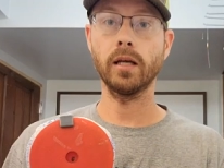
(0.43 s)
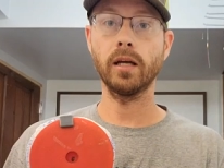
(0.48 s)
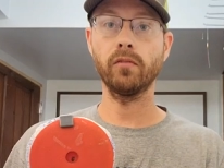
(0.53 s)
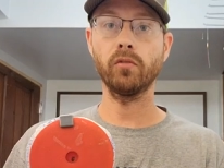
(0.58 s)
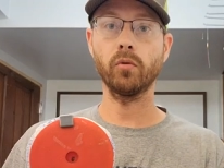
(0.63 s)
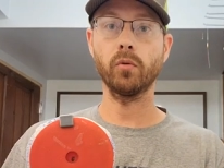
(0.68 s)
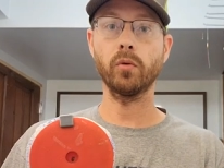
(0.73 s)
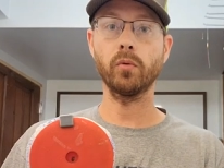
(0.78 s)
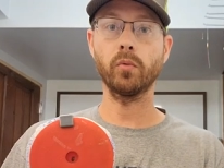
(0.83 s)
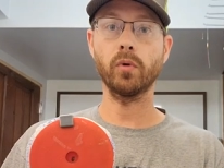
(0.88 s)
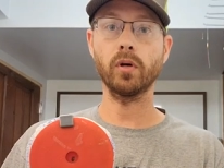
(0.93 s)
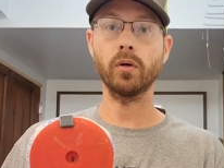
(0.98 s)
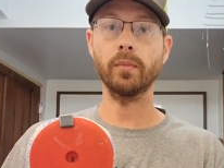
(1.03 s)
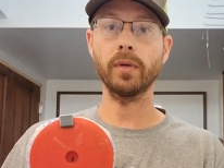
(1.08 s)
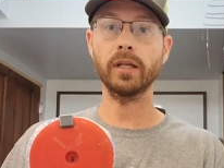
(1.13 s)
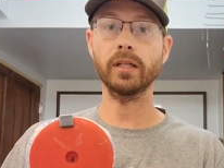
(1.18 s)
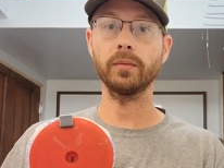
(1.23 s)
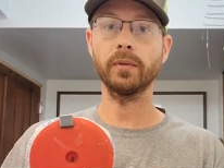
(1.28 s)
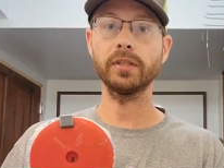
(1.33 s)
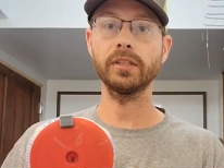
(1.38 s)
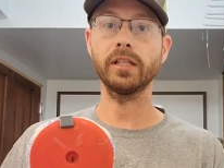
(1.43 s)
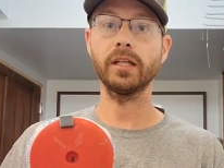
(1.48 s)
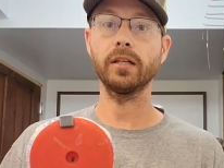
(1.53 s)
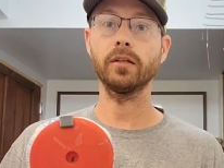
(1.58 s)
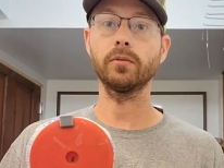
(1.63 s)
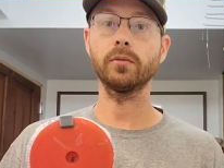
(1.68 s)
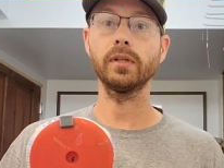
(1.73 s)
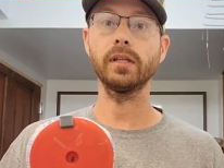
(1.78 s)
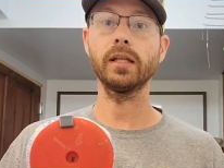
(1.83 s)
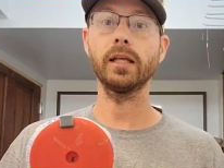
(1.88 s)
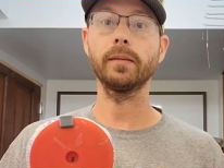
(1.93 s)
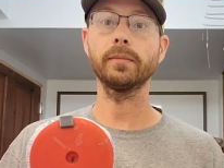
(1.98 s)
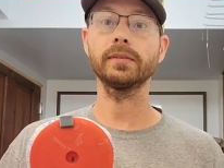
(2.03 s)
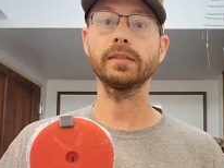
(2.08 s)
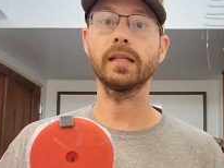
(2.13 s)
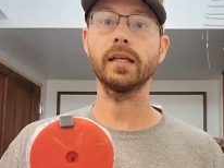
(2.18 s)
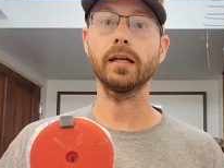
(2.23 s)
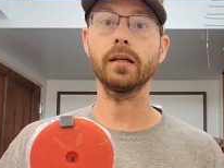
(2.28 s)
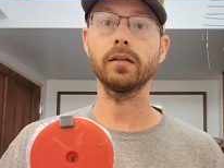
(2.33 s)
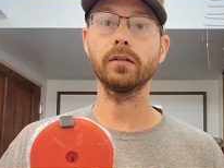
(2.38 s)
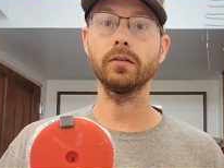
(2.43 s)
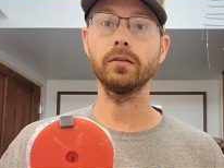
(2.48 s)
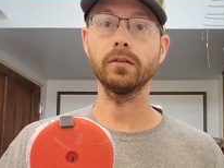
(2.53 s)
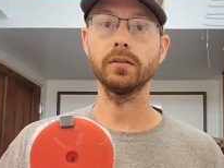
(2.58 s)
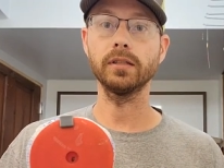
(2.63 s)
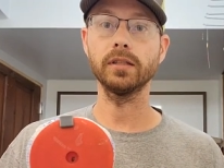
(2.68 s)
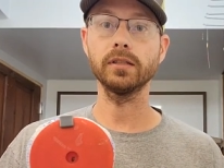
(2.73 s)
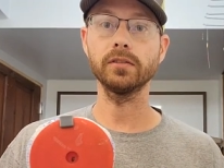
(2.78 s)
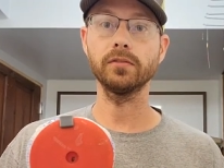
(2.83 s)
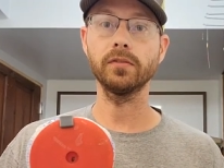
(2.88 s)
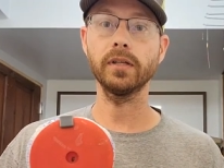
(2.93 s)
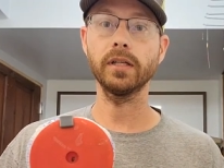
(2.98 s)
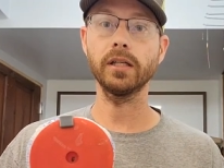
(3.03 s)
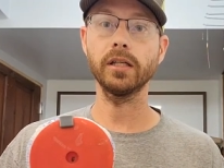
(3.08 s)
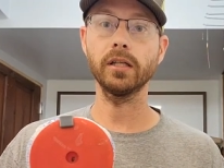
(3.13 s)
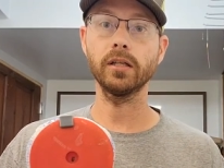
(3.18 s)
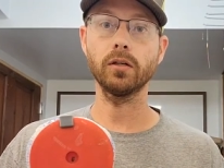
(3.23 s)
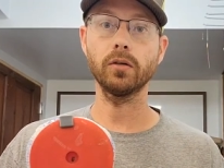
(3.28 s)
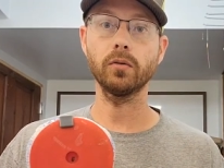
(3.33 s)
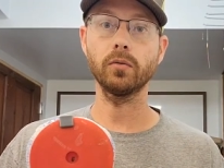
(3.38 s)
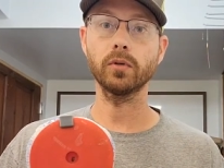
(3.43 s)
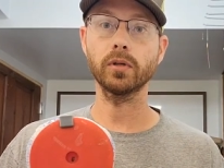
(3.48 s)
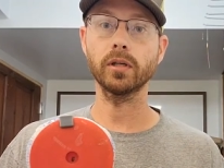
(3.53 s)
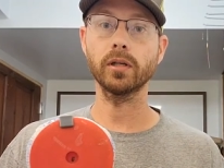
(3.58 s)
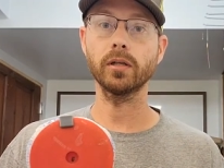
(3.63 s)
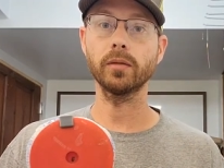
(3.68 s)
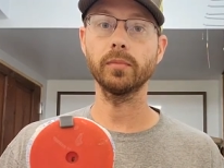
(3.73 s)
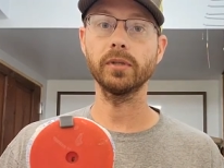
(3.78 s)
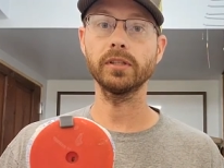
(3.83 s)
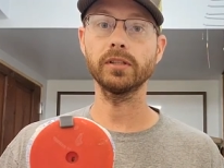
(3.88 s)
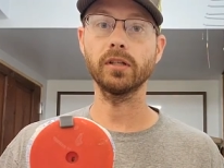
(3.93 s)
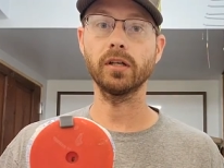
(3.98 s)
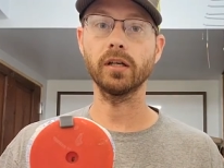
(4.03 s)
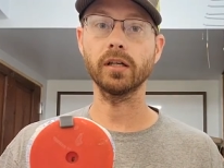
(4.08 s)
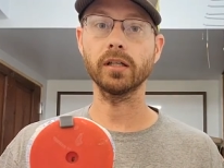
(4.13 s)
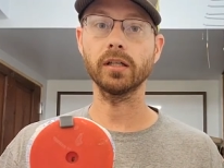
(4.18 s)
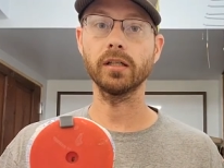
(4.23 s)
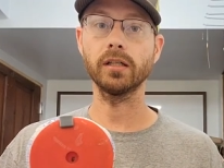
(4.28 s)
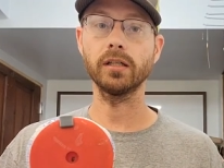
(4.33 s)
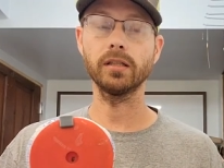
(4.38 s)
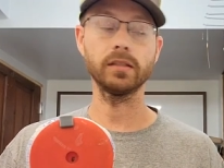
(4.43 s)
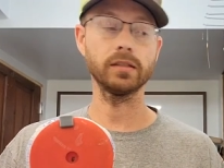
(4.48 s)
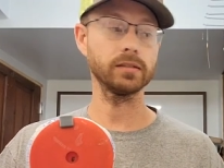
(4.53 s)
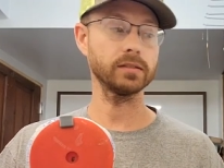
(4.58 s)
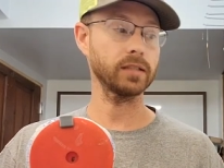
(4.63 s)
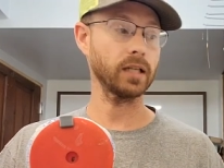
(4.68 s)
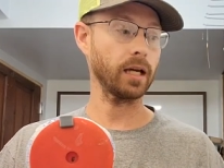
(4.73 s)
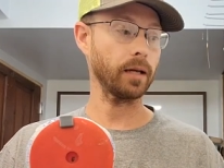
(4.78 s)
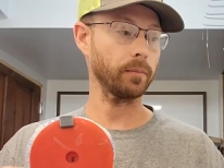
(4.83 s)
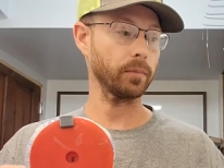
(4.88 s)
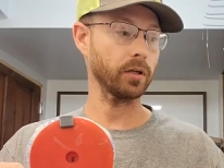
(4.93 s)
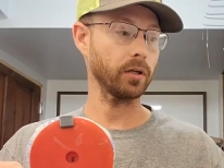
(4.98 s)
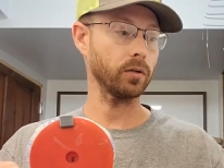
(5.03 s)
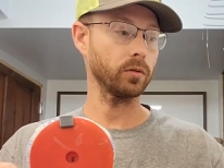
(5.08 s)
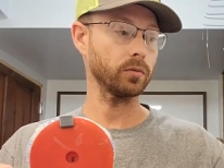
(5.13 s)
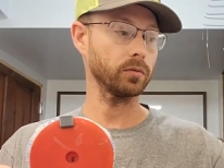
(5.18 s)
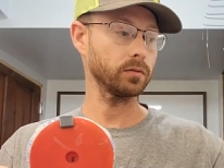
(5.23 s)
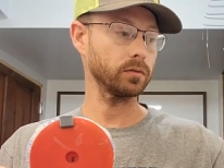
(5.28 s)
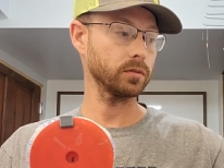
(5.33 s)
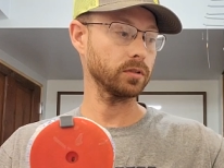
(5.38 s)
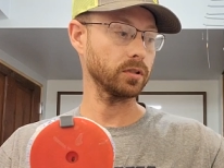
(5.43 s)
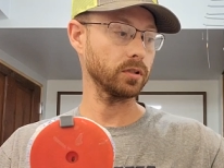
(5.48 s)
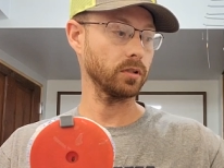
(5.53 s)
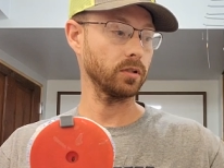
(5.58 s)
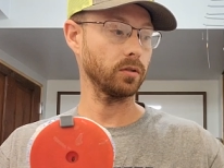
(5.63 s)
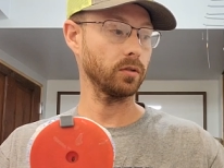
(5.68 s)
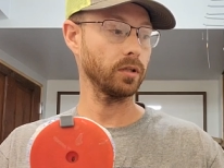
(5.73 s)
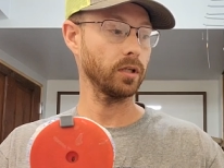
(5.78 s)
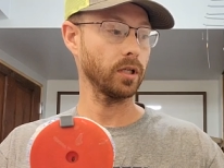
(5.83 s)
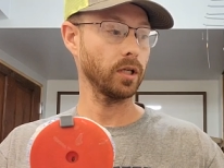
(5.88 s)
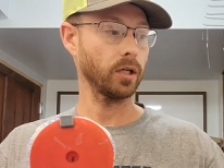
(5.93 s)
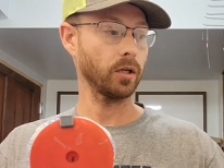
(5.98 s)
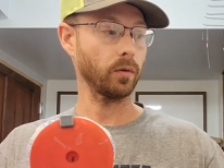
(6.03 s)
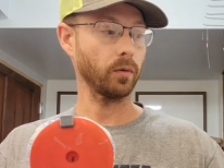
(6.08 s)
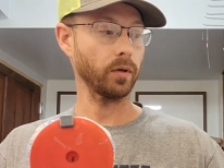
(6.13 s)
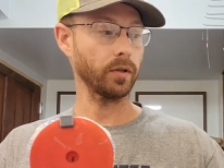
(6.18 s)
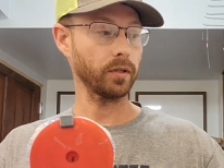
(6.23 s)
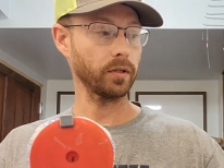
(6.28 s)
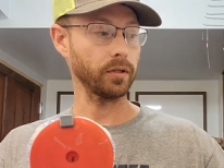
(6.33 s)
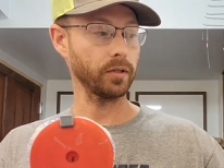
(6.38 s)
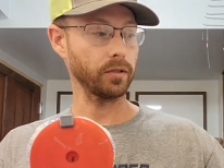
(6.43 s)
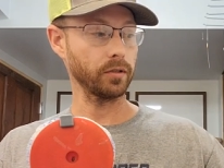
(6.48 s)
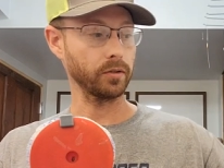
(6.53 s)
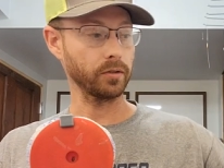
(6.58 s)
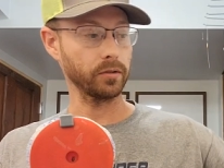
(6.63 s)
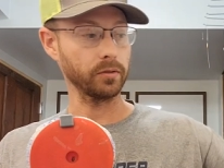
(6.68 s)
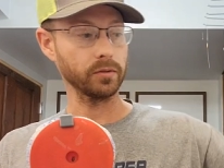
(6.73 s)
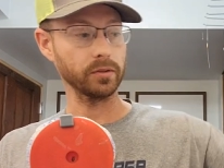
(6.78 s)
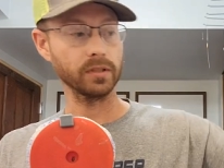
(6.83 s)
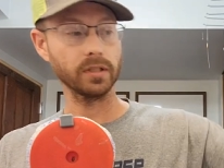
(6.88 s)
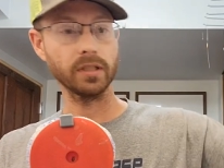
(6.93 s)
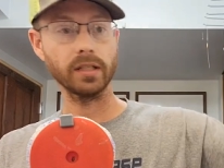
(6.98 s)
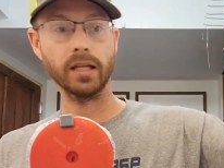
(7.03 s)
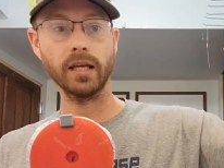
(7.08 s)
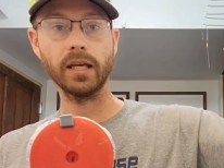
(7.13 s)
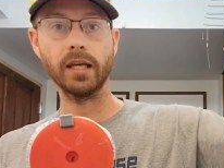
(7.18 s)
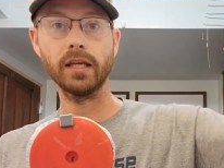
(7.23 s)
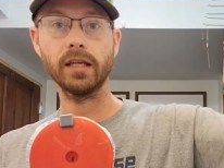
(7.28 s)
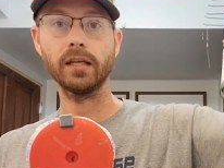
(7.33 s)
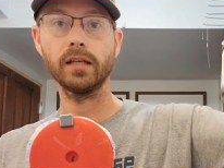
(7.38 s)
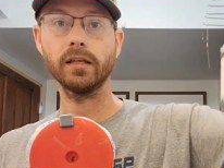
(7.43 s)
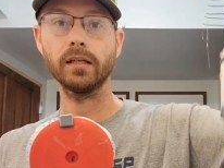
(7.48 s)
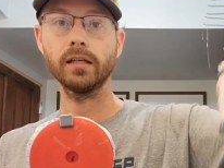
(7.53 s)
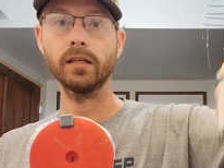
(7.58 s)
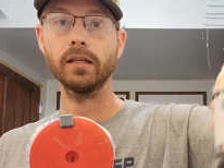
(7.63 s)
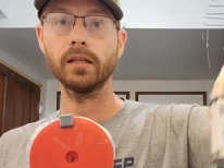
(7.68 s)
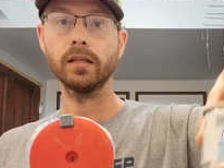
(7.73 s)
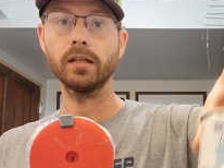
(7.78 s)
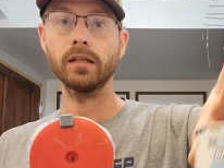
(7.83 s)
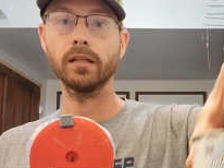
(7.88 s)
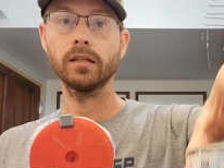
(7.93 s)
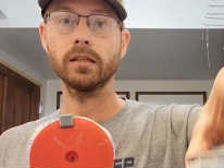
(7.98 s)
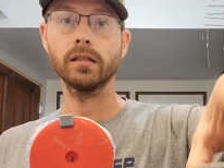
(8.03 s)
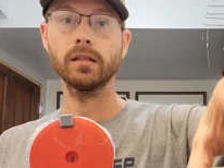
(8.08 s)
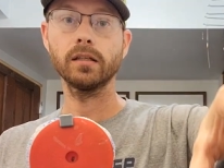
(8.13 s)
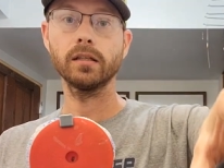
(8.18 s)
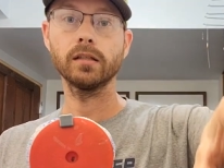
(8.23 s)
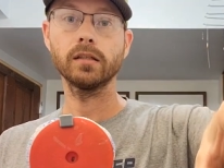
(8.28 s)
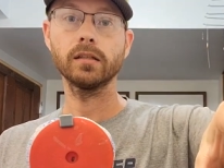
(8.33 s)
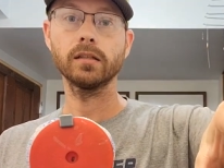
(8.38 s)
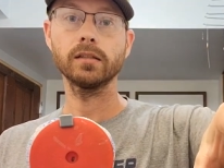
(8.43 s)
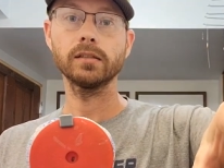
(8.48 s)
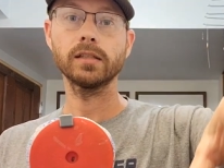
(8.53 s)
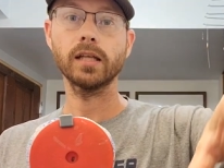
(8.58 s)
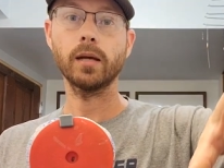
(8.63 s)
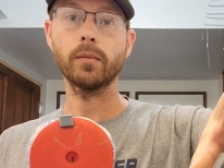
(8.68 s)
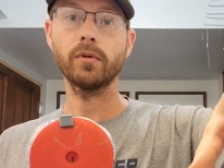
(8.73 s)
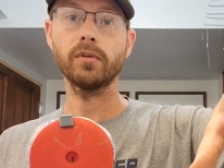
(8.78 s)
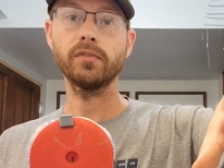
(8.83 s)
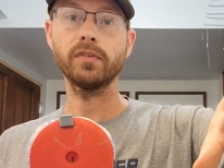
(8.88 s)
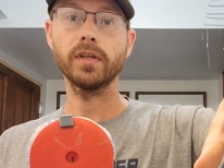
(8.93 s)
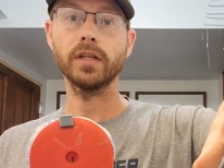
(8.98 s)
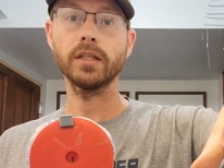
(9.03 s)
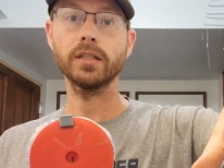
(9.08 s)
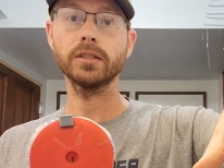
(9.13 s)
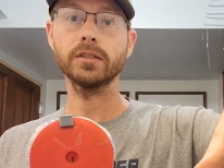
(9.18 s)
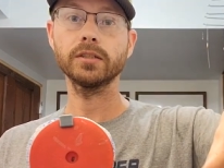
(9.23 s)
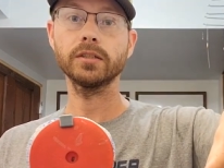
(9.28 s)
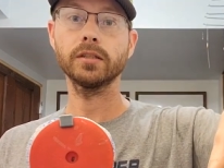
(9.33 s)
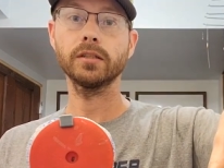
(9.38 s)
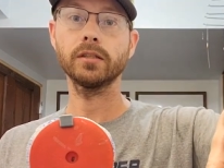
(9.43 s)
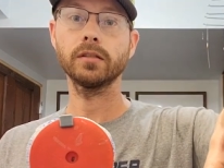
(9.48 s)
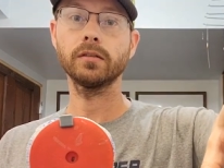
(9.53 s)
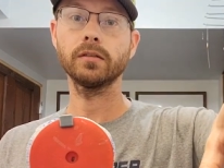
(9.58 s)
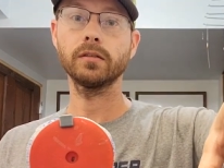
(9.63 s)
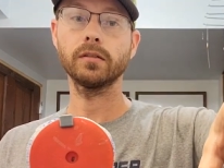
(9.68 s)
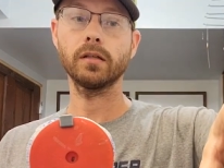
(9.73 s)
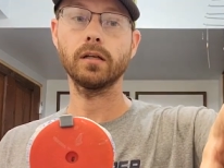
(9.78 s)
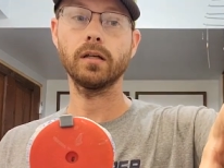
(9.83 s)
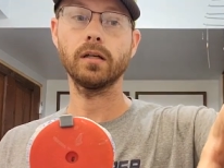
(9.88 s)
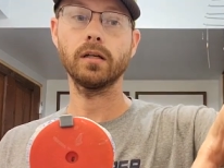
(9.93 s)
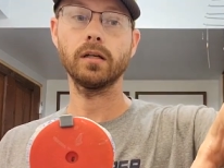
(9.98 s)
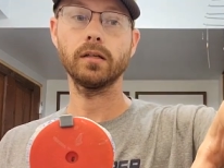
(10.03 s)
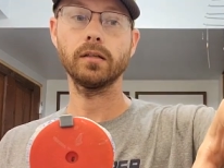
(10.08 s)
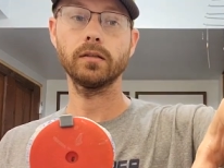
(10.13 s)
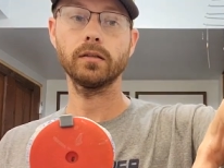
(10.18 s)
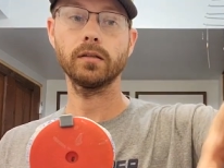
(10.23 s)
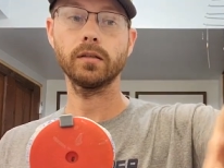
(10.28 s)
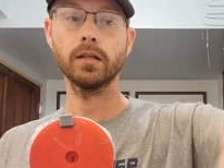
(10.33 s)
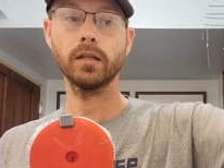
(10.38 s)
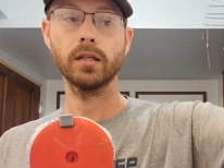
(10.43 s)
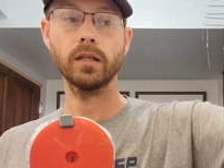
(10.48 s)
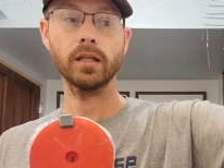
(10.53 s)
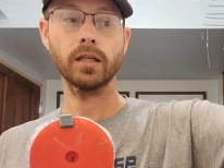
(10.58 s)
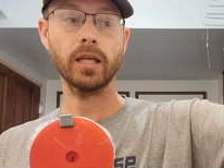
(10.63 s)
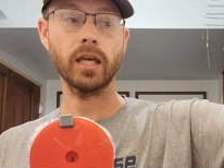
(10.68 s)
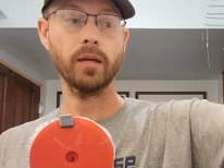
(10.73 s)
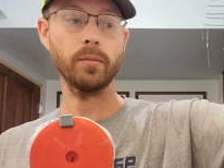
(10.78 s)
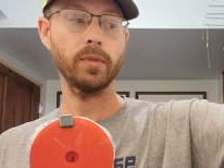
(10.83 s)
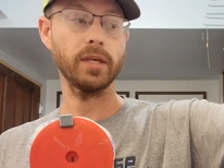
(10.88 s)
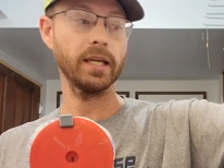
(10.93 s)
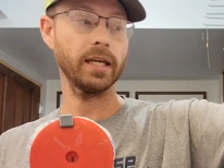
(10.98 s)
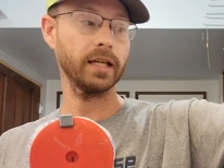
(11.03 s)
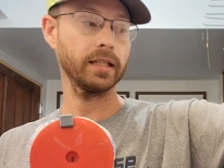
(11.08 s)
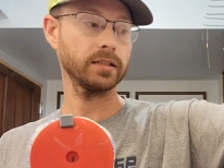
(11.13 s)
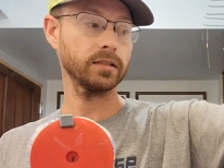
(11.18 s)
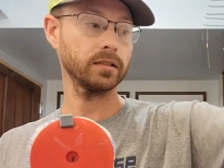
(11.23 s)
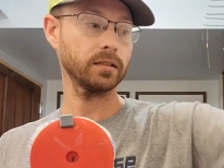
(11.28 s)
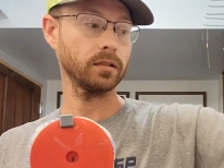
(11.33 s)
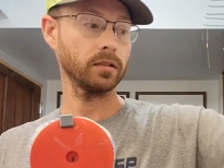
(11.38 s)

everyone, welcome back to my channel Relapse Tackle. In this video we're going to be talking top coat. So whether you're using a diamond finish, uh, KBS,